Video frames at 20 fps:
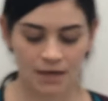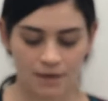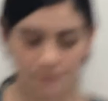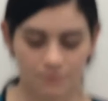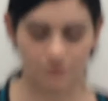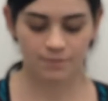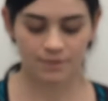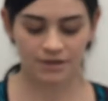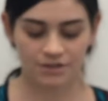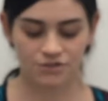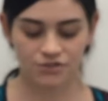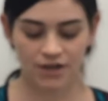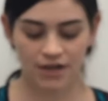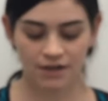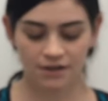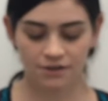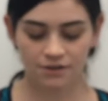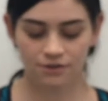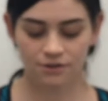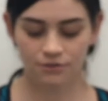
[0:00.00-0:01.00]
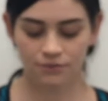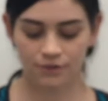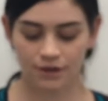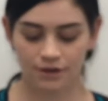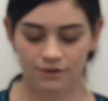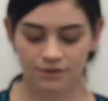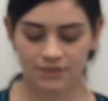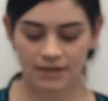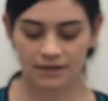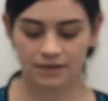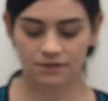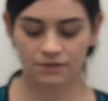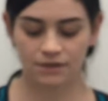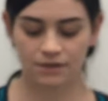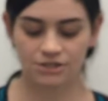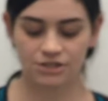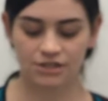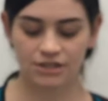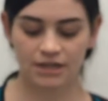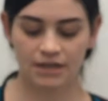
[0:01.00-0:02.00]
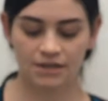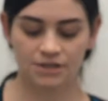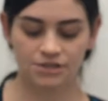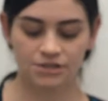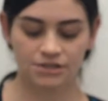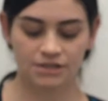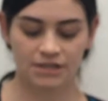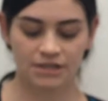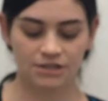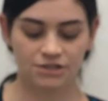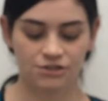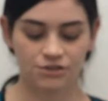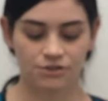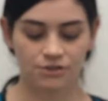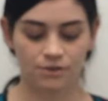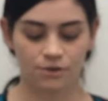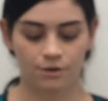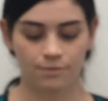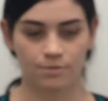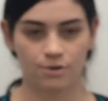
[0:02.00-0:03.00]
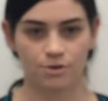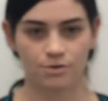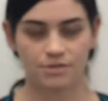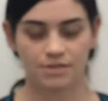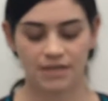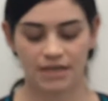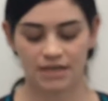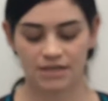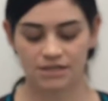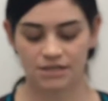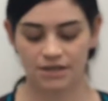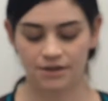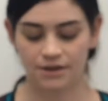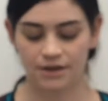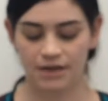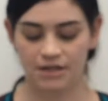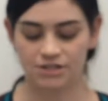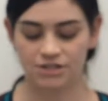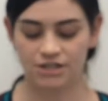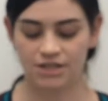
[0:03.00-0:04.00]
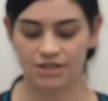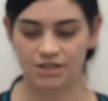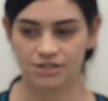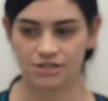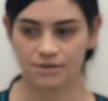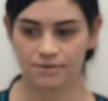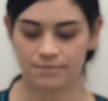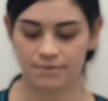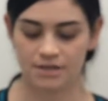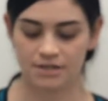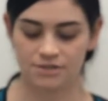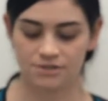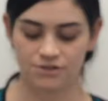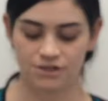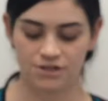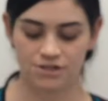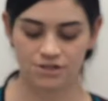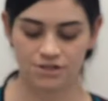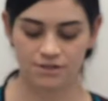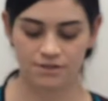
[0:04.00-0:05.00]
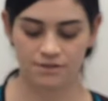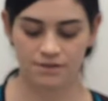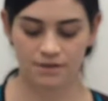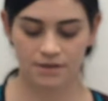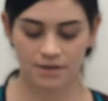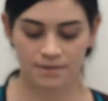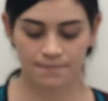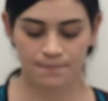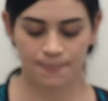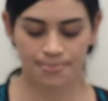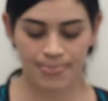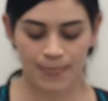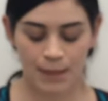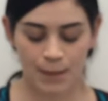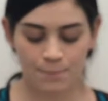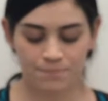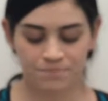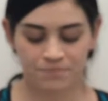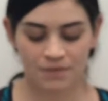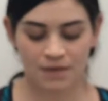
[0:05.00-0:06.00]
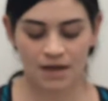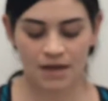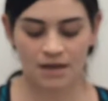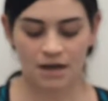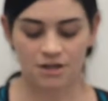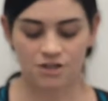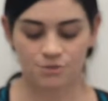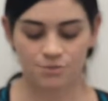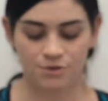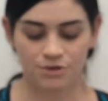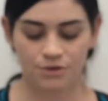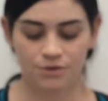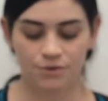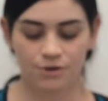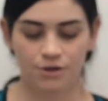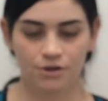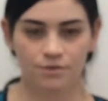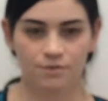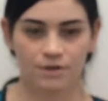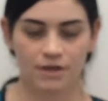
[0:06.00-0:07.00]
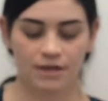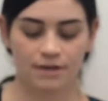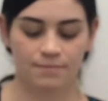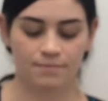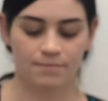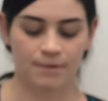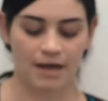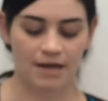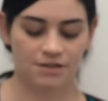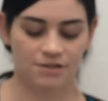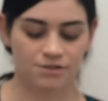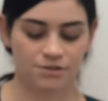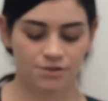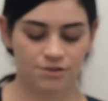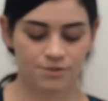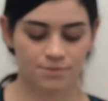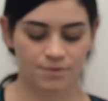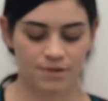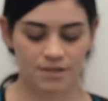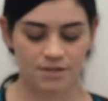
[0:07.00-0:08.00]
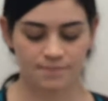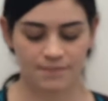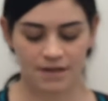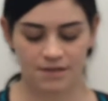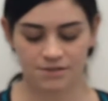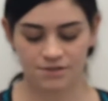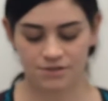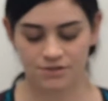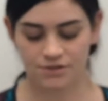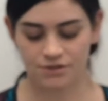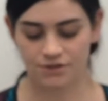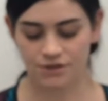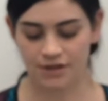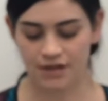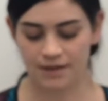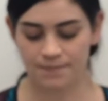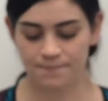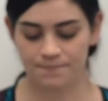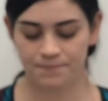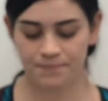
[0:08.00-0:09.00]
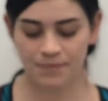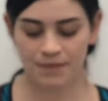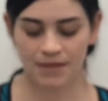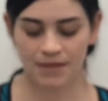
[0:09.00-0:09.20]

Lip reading: You could be a trainer, career and technical education teacher, or post-secondary education administration. An entrepreneur, you need a bachelor's plus master's degree.